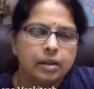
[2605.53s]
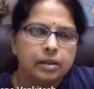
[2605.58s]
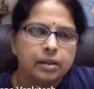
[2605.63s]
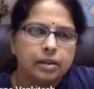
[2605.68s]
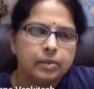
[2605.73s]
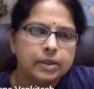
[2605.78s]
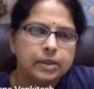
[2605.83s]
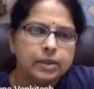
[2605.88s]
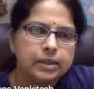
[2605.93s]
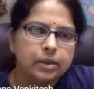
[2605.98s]

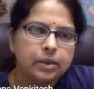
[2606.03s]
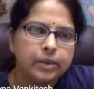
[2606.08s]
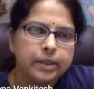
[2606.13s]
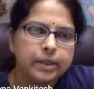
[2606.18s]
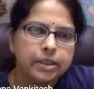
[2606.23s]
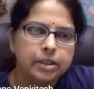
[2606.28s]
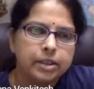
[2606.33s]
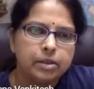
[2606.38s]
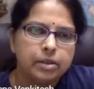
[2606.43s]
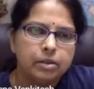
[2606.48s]
There was a
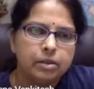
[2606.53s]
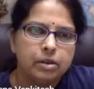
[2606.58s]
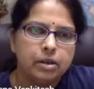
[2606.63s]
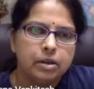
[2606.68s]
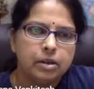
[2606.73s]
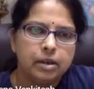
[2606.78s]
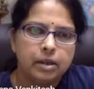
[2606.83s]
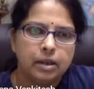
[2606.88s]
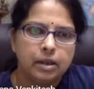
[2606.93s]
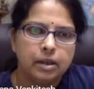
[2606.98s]
question
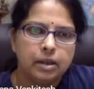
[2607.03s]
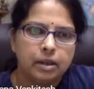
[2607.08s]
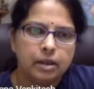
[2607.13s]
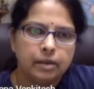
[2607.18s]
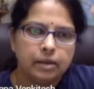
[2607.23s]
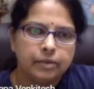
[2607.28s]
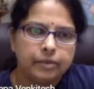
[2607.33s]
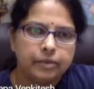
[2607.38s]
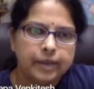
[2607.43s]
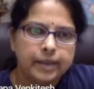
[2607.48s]

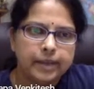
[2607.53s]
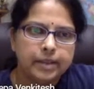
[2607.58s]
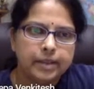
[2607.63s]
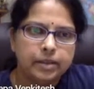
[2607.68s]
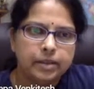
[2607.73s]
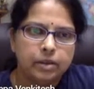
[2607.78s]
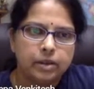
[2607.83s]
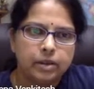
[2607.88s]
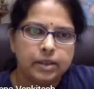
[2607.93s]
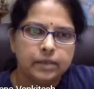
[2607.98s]
on phase
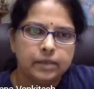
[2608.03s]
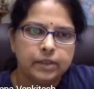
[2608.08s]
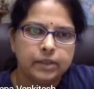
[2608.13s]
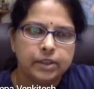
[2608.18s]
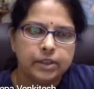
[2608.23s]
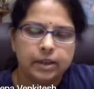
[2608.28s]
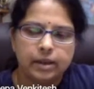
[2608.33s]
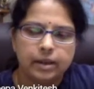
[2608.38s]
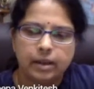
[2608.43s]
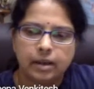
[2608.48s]
noise, which
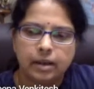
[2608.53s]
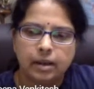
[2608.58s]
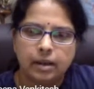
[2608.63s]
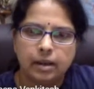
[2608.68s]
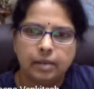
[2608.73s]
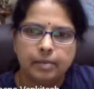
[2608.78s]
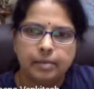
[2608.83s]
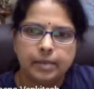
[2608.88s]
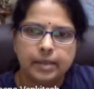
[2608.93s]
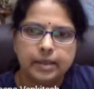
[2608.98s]

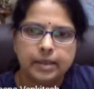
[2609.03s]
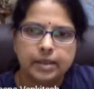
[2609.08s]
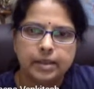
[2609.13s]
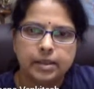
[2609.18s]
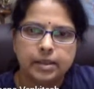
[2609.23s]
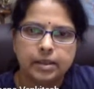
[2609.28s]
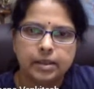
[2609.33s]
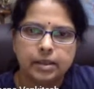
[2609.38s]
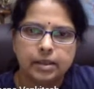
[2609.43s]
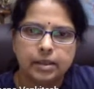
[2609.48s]
I
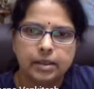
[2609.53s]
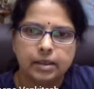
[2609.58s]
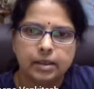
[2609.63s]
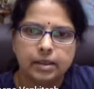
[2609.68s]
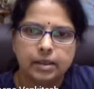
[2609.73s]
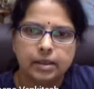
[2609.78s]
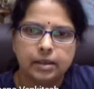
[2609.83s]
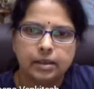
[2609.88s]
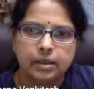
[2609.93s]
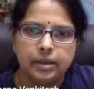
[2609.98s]
missed
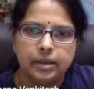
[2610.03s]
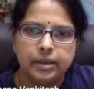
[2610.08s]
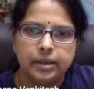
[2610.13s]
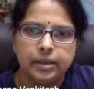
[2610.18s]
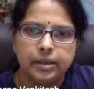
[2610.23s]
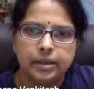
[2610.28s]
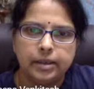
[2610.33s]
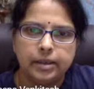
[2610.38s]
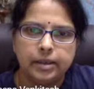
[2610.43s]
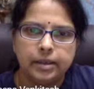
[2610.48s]

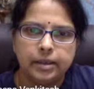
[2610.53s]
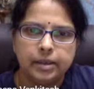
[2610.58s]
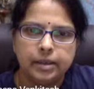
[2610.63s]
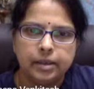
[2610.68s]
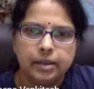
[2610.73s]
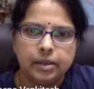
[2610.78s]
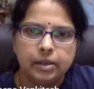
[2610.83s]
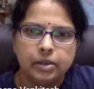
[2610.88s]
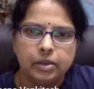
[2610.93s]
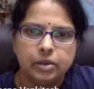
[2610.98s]
earlier.
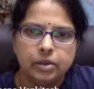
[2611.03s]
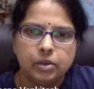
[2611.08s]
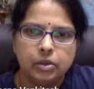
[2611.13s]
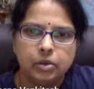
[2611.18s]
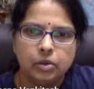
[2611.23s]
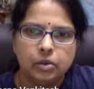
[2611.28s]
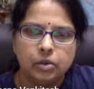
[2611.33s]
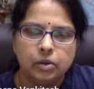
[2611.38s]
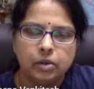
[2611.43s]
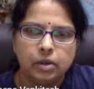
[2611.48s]

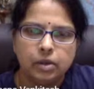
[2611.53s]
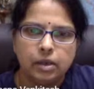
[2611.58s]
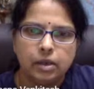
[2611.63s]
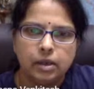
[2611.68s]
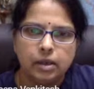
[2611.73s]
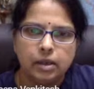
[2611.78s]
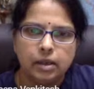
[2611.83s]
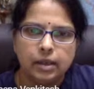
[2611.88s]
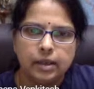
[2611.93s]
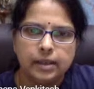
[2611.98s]
So
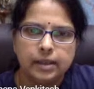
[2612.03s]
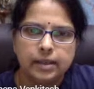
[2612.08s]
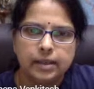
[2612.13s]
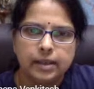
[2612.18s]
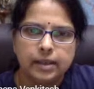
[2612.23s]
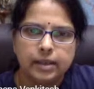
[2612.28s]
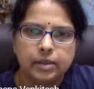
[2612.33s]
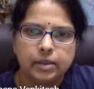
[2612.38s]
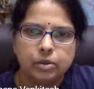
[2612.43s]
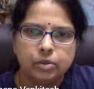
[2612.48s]
let's
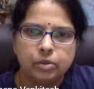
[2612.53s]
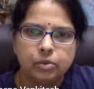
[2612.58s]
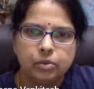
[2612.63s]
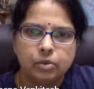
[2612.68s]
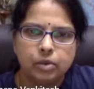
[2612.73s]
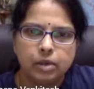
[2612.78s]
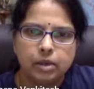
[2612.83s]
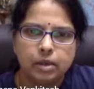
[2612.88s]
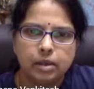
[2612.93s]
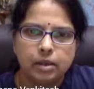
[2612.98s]
get
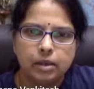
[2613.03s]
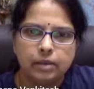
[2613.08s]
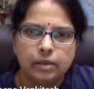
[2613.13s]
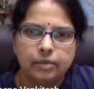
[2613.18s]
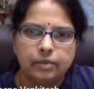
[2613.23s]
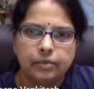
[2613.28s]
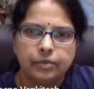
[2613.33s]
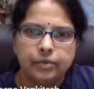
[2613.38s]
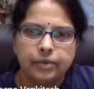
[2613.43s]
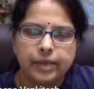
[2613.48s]
to
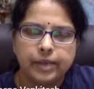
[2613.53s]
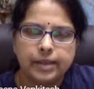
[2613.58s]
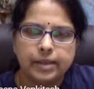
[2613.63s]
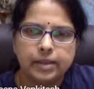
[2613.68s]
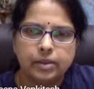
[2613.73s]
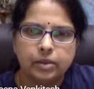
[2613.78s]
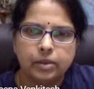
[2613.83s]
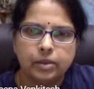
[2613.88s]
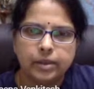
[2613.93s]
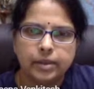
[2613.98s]

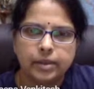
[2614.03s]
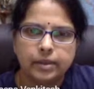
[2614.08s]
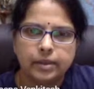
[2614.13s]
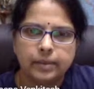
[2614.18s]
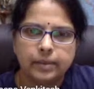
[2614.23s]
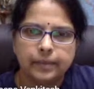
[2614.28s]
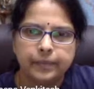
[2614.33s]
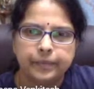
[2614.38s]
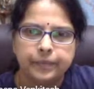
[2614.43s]
phase noise.